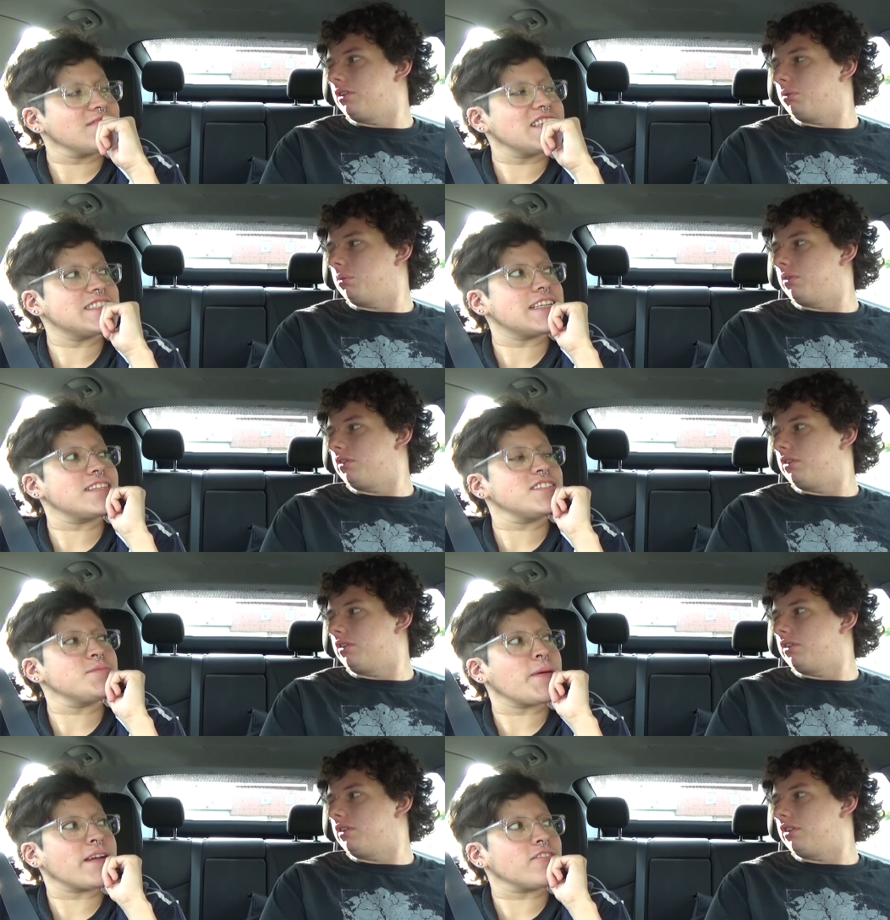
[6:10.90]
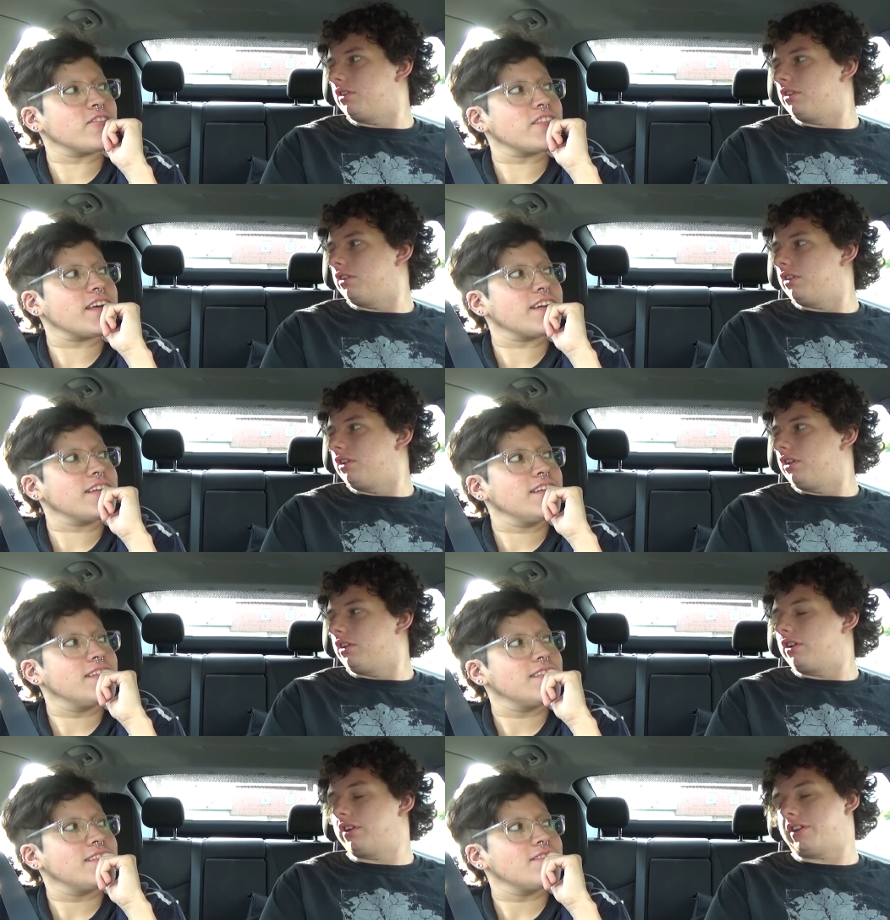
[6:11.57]
Speaker 1: Is that the spiral
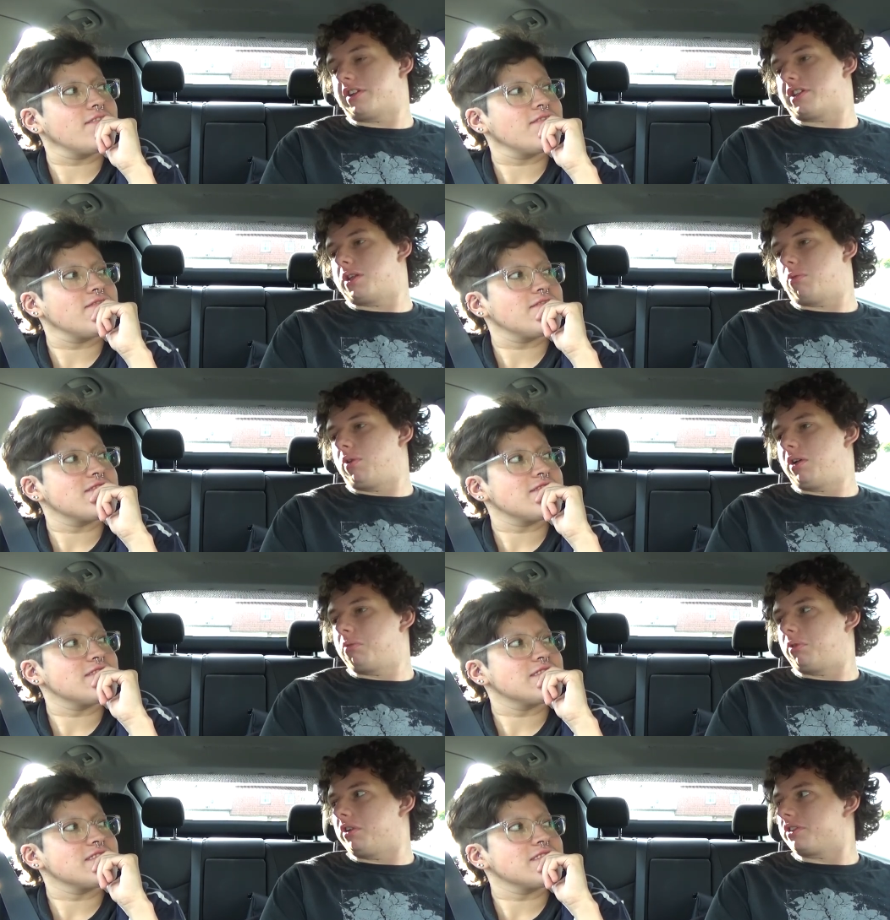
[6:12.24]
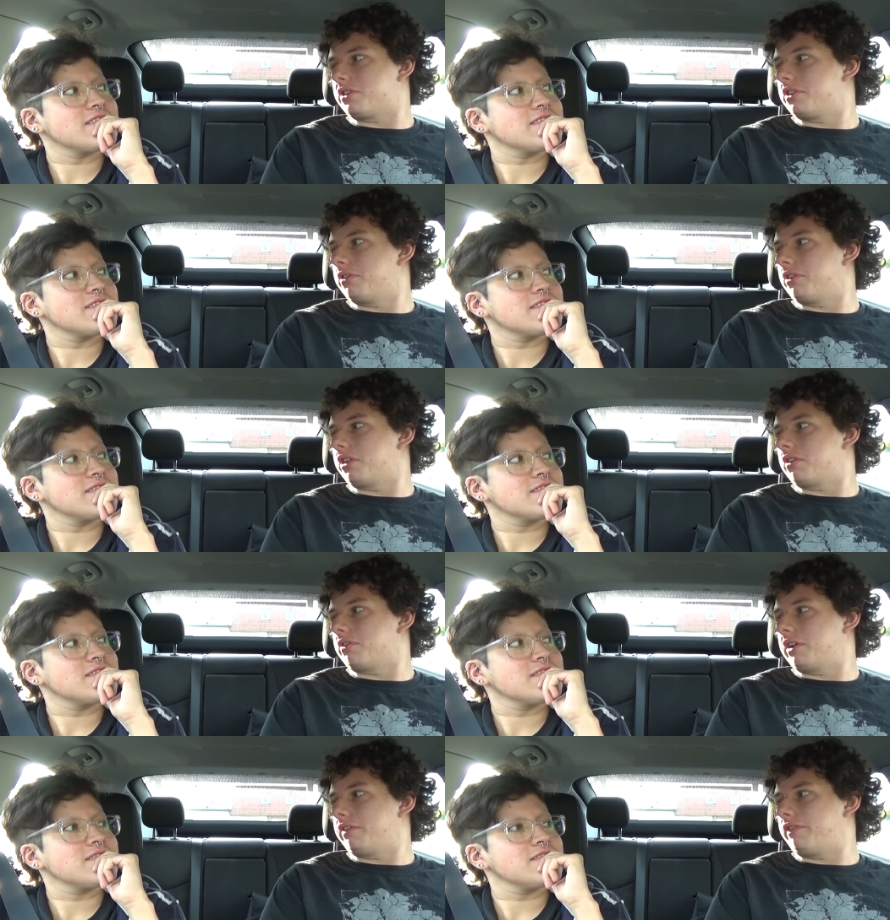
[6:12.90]
thing?
Speaker 2: No, it's the one, one, two,
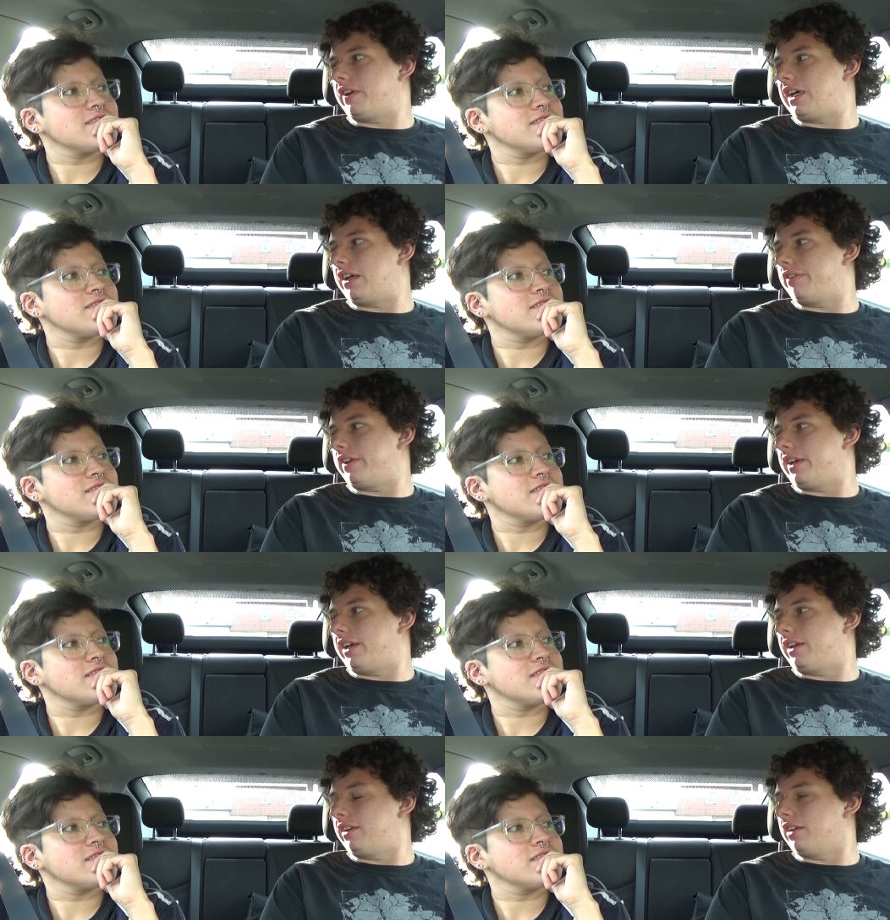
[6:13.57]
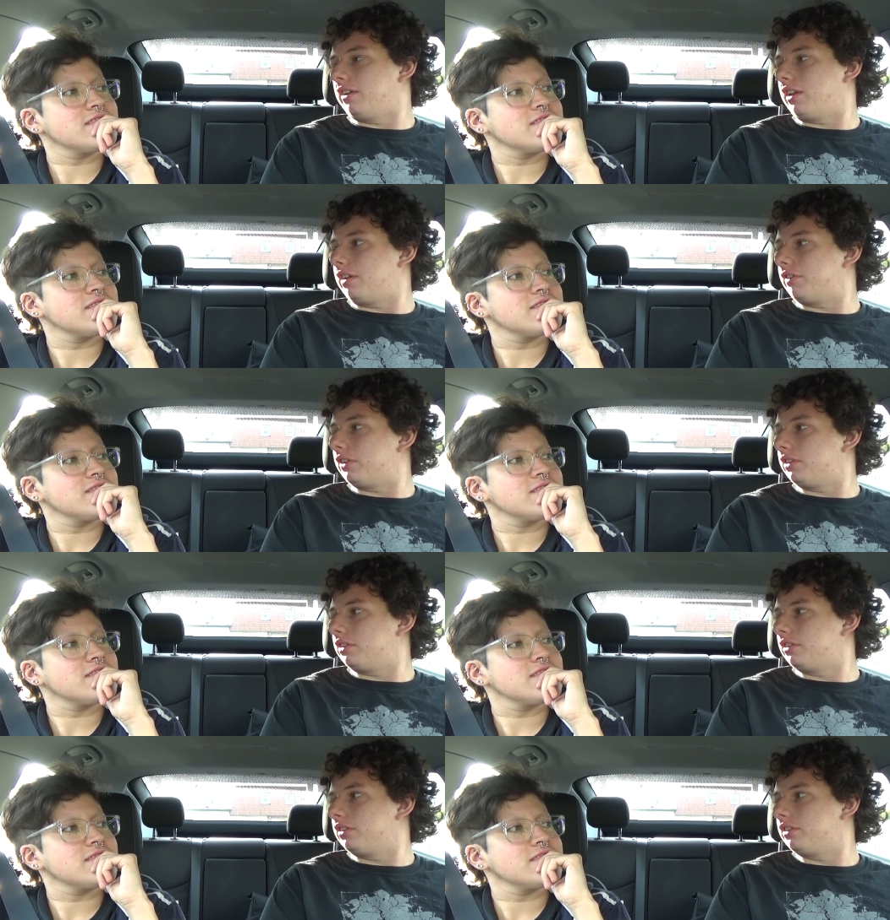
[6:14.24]
three, five, eight,
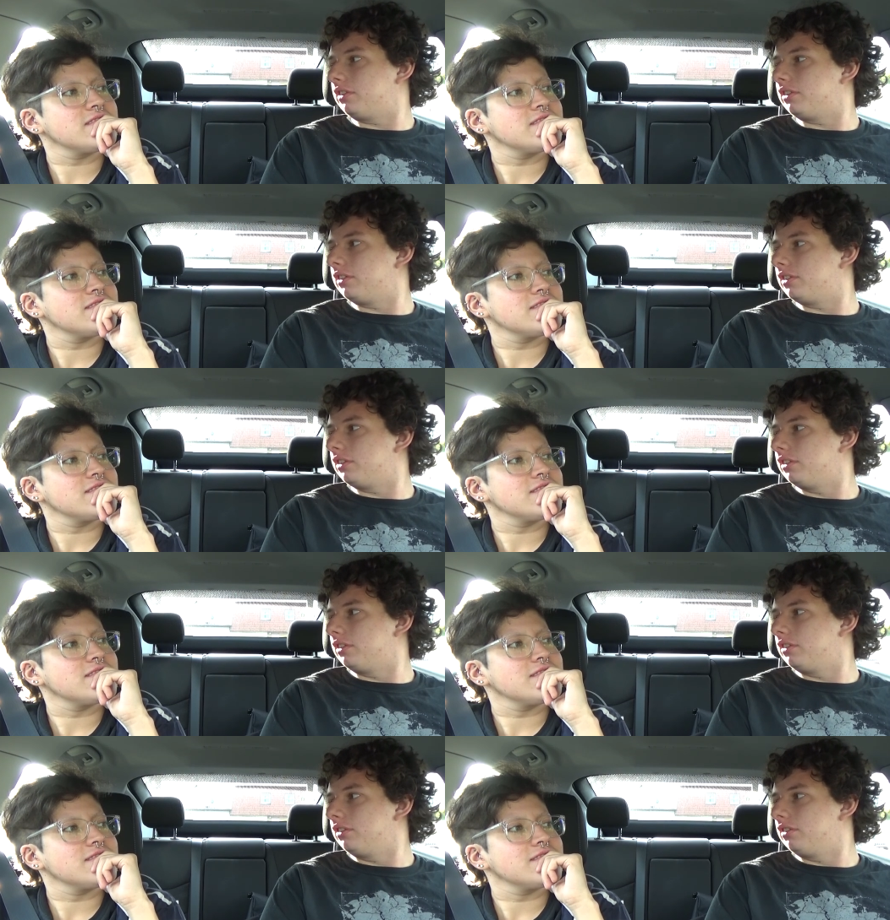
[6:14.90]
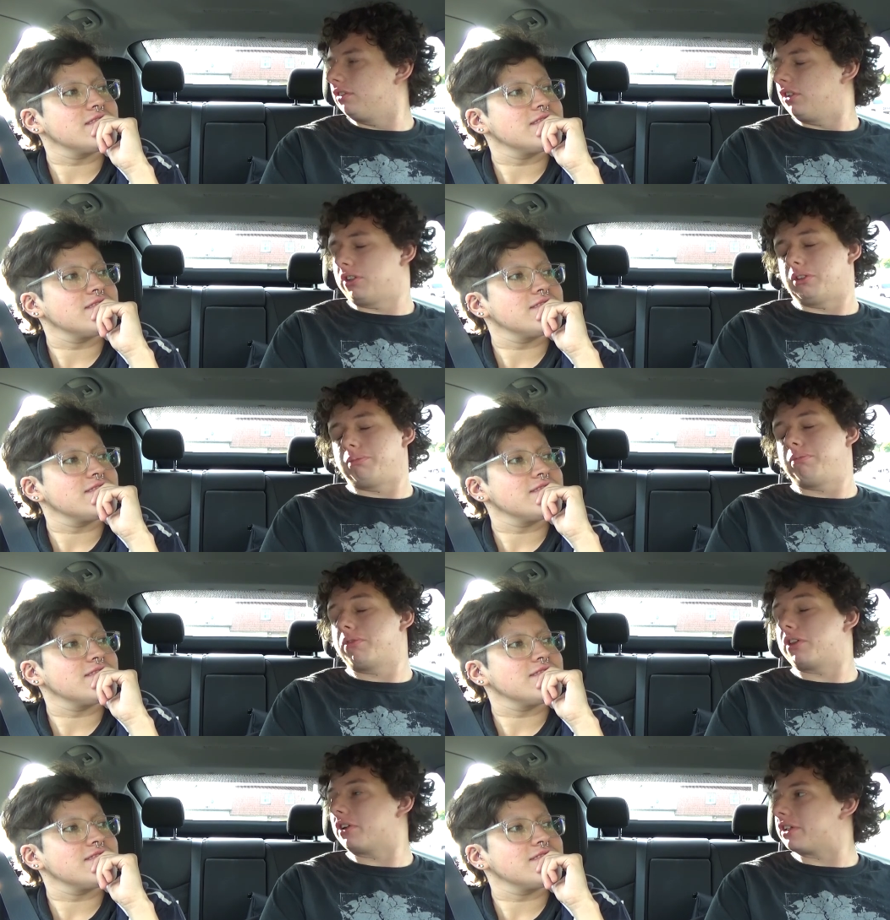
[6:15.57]
eleven, or
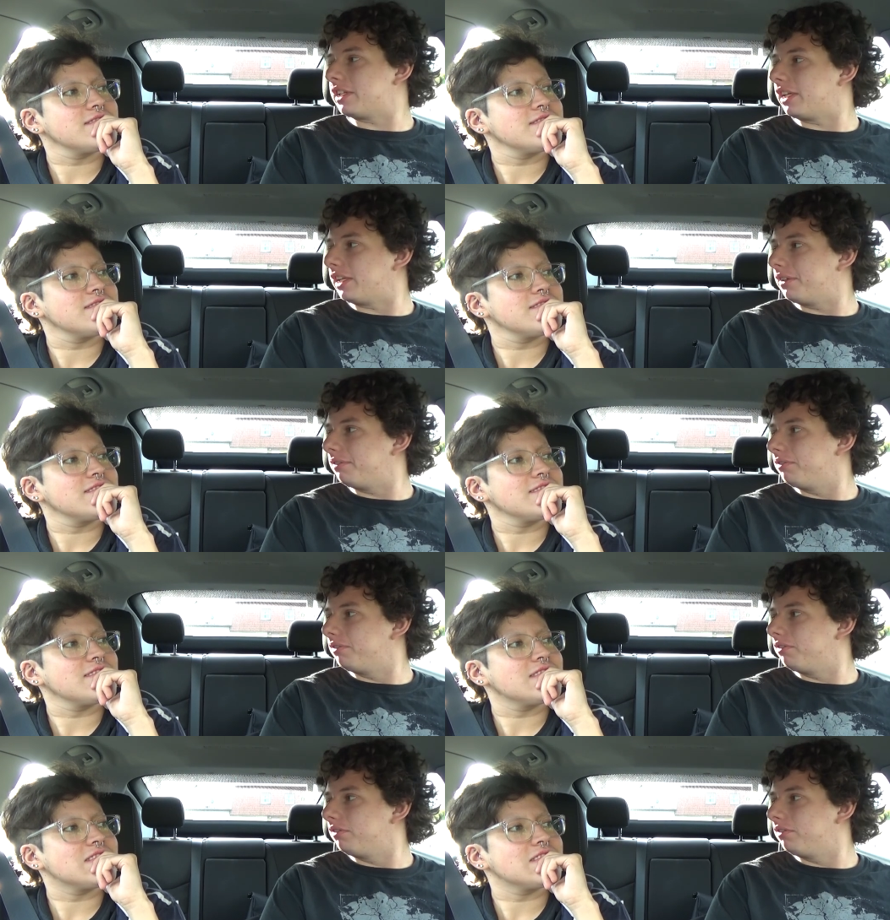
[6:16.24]
thirteen.